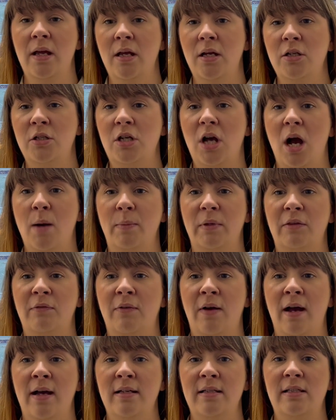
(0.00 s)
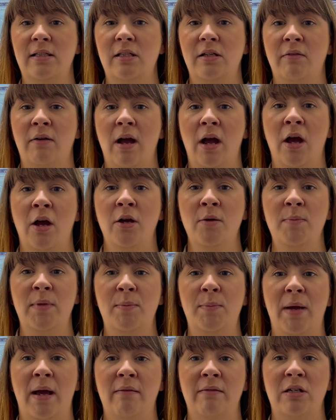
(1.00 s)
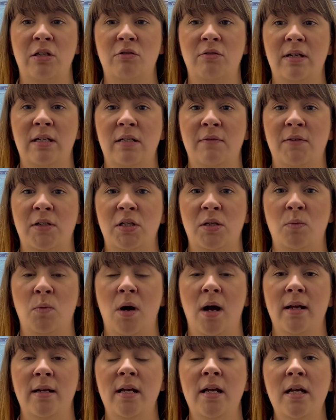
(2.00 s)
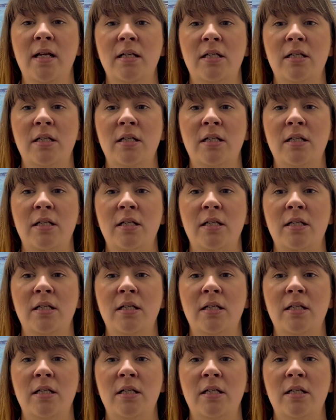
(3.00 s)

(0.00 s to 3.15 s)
Charmouth Firsts are at home in Perry Street Division 1 to